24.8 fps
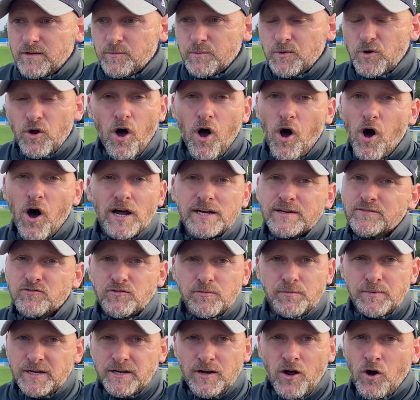We're not hiding
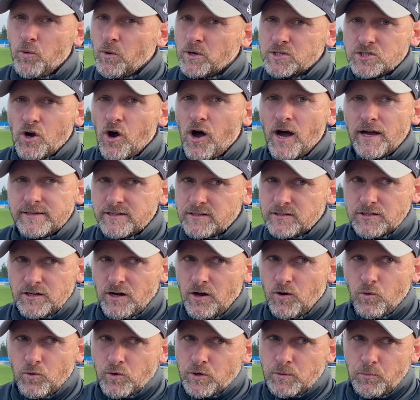from it. No one's hiding. You
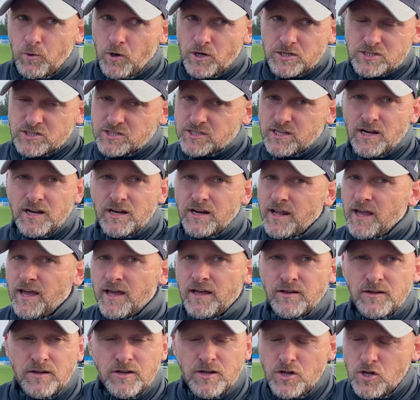know, all the boys are still in there